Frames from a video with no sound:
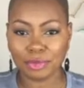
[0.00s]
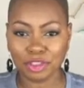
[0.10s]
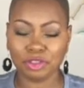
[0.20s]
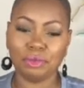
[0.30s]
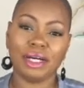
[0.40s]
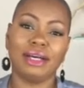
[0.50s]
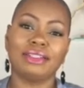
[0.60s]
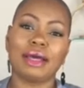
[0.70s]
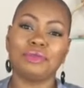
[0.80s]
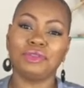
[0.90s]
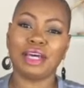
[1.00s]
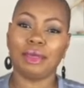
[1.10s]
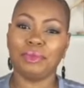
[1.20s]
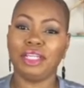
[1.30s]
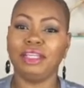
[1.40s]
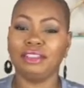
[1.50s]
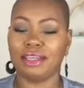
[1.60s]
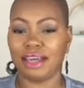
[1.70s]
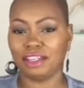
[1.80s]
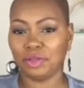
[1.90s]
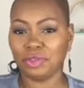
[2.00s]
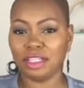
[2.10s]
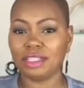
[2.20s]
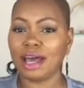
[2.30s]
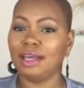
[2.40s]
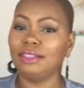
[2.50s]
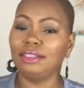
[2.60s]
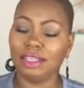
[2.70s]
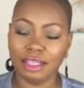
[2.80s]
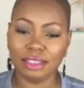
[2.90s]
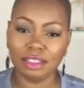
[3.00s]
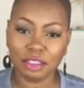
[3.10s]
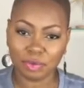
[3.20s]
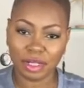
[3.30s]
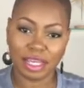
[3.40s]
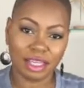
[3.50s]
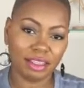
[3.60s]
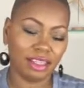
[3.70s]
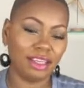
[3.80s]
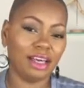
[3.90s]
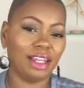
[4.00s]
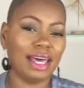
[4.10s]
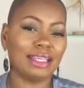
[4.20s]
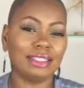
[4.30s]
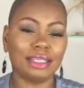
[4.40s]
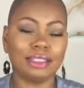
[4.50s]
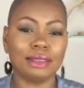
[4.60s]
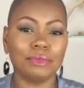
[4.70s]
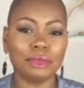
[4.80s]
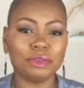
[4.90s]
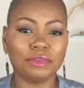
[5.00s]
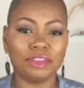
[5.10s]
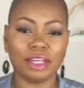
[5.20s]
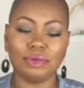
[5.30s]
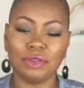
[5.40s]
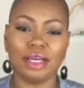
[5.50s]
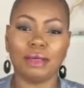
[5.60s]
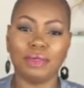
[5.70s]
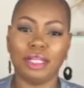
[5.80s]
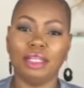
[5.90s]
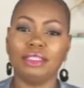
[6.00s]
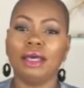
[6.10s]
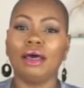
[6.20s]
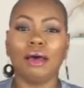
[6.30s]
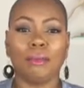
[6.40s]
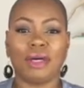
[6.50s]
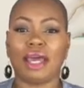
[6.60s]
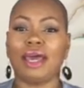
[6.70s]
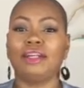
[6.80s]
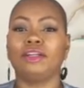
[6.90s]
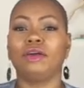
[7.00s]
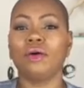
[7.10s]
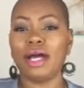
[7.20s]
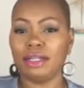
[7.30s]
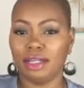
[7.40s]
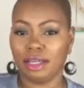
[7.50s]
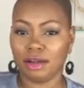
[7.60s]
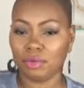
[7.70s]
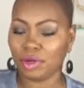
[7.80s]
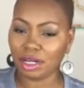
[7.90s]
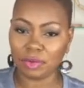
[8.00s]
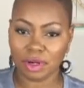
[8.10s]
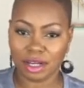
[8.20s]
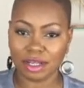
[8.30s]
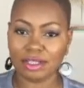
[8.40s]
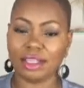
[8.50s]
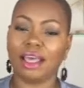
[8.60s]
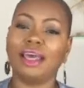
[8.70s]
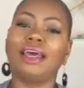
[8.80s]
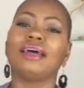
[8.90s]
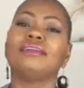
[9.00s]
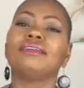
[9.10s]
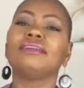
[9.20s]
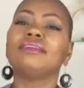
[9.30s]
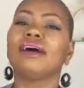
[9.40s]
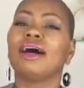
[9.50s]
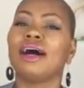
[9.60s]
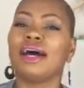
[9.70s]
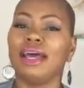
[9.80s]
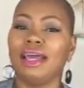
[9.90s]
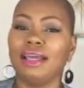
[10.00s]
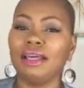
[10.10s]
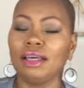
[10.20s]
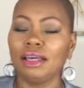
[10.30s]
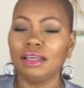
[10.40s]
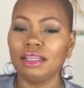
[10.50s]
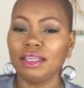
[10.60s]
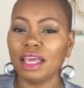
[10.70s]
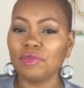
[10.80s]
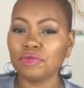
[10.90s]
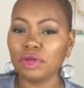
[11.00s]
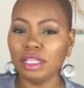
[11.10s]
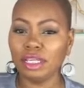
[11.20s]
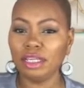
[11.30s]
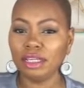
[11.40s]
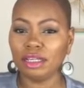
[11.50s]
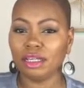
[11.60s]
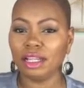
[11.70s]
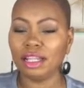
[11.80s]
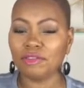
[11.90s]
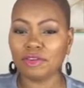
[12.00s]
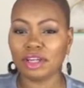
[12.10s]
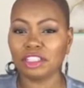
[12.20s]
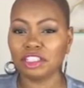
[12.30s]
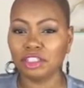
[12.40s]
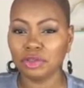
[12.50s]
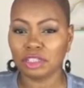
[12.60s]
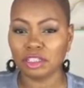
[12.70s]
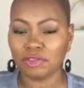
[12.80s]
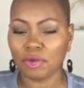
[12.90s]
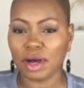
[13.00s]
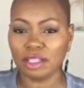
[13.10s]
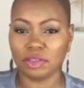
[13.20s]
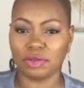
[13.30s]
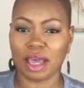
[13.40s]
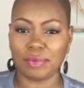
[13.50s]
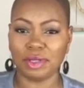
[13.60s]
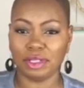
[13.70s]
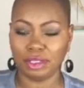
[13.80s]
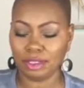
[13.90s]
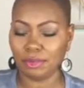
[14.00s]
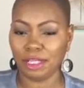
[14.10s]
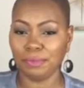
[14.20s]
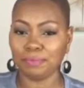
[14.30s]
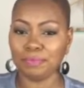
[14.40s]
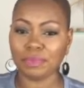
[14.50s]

up to my type 2 diabetes diagnosis, I did display the classic symptoms of type 2 diabetes, but I had no idea what it was, and I gave really clever excuses for why this was happening to me.